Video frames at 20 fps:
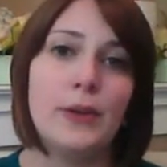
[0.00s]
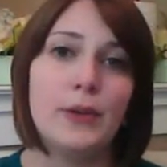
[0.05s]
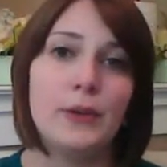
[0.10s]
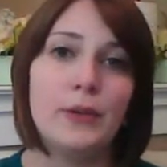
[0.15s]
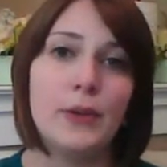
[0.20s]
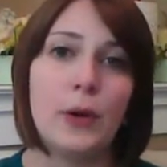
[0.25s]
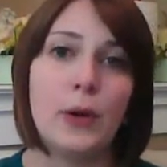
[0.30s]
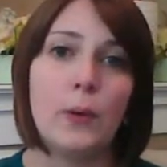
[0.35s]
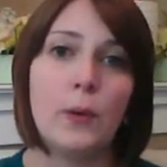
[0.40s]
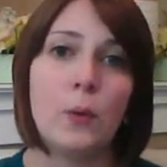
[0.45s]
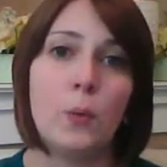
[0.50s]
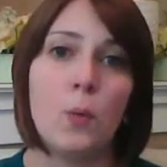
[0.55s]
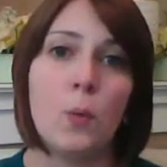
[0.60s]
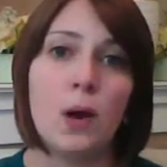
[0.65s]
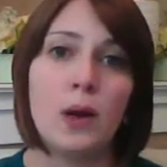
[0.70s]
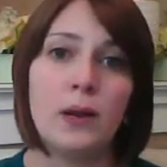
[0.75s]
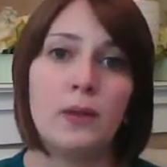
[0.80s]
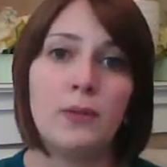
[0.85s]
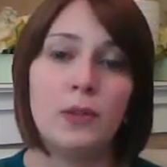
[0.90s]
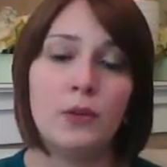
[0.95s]
So
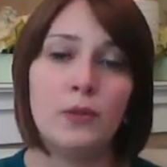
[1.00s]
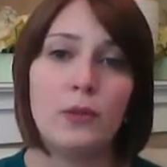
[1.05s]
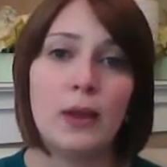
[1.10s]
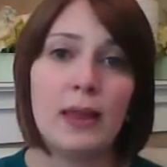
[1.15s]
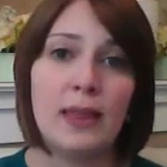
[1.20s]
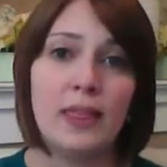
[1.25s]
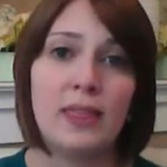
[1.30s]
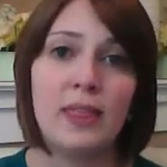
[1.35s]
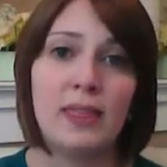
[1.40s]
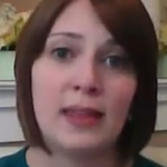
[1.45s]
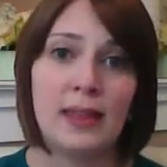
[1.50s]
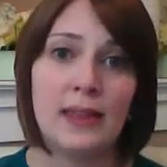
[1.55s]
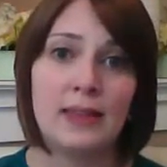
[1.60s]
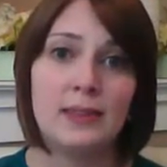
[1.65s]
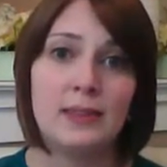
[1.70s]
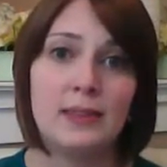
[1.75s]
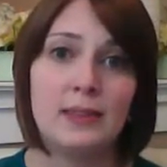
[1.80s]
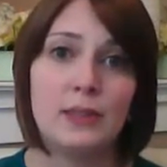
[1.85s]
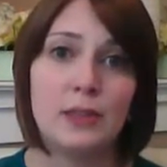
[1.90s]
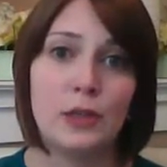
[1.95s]
one of the great
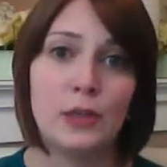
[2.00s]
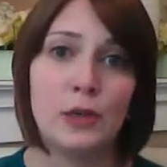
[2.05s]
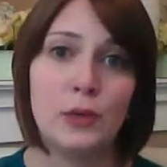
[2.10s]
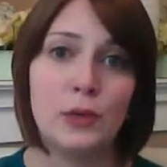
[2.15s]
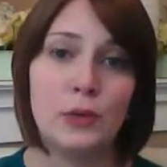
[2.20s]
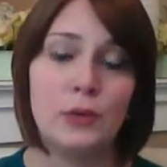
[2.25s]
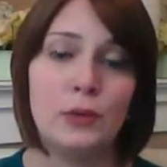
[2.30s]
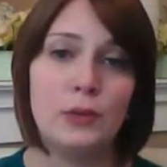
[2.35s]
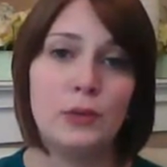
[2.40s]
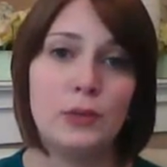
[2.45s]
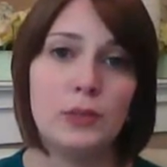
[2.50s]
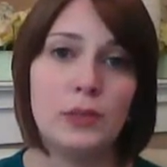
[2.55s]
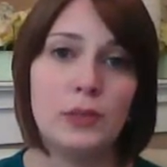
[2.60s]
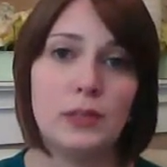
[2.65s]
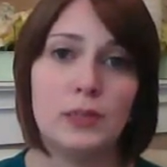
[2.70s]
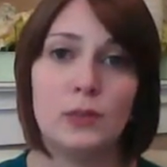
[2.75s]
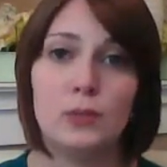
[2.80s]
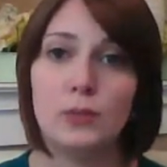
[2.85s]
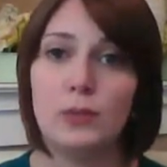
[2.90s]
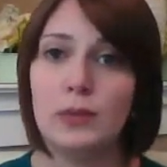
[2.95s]
things to use
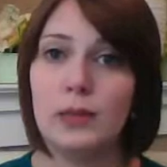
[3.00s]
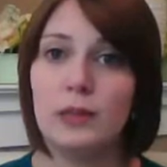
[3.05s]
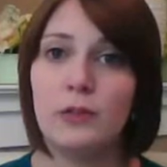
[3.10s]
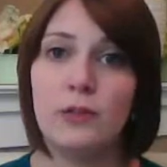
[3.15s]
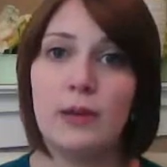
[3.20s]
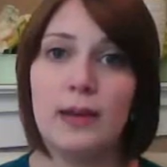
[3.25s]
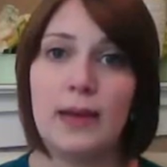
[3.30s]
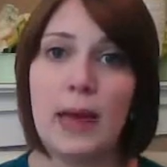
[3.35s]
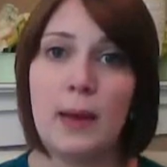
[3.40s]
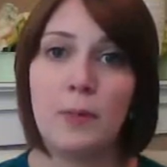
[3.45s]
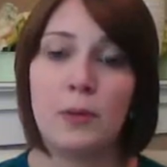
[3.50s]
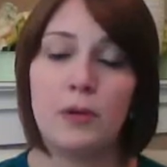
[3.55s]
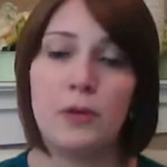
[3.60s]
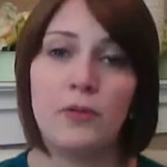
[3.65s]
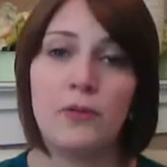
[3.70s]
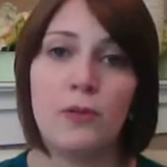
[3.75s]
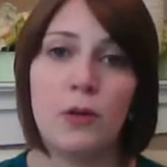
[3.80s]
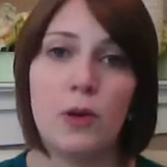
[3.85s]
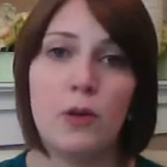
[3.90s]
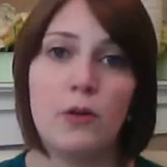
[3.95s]
is a really great app on
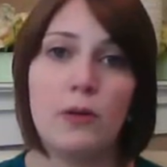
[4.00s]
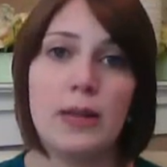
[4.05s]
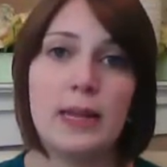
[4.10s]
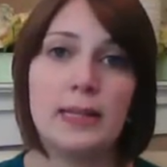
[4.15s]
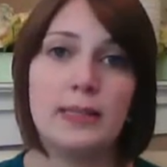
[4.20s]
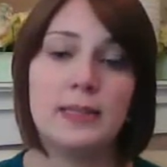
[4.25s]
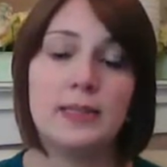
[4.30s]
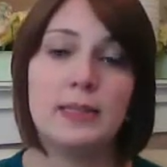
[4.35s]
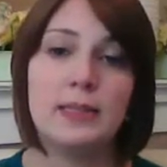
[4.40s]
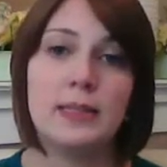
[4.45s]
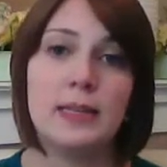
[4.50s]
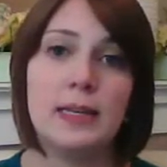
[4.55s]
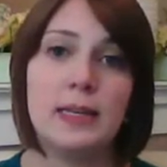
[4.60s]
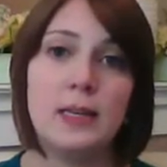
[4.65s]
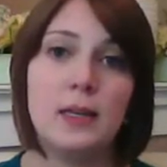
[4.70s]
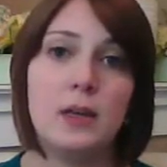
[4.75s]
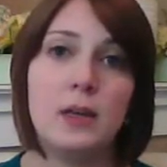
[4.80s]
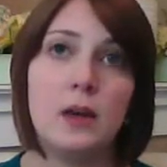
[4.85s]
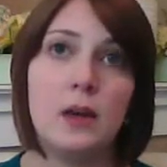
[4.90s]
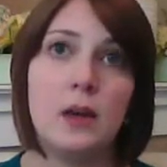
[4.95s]
your phone. It's
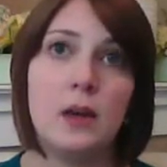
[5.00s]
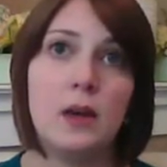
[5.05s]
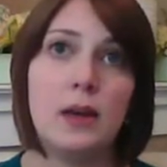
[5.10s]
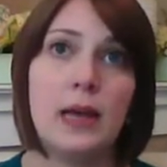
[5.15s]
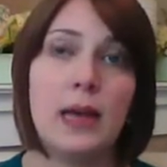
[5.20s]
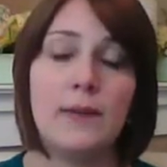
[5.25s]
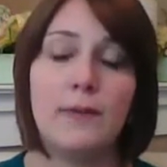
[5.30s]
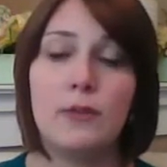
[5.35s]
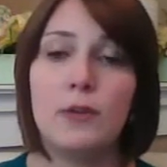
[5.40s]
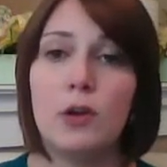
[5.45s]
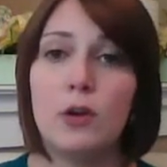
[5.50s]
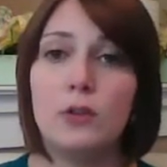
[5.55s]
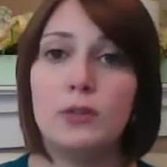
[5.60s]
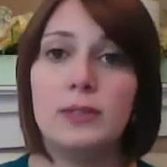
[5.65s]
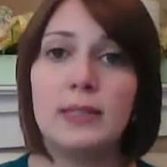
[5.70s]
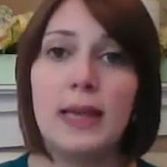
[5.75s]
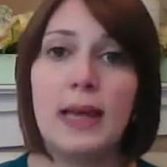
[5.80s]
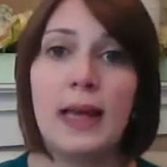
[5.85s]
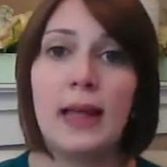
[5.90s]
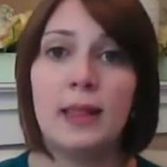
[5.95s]
the
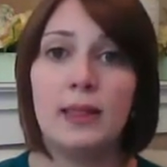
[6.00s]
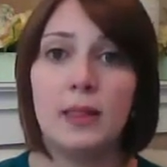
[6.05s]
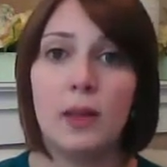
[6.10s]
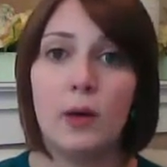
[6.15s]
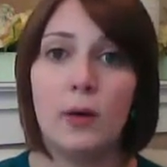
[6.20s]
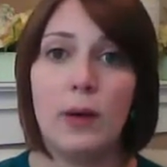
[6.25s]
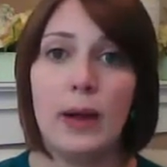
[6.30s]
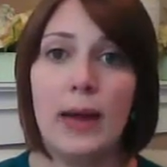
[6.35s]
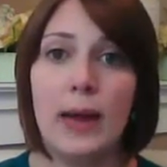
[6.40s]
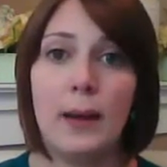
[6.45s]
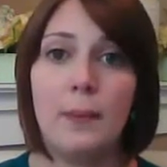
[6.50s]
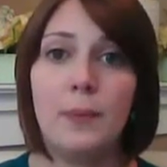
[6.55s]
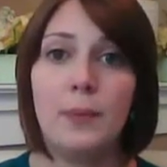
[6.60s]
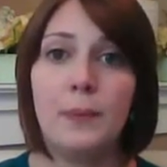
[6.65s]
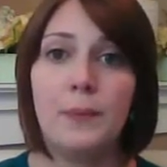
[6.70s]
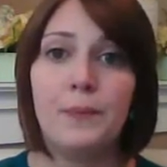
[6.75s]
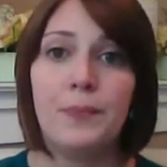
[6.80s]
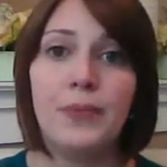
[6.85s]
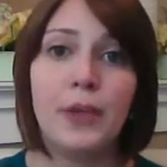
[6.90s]
Evernote's Hello app.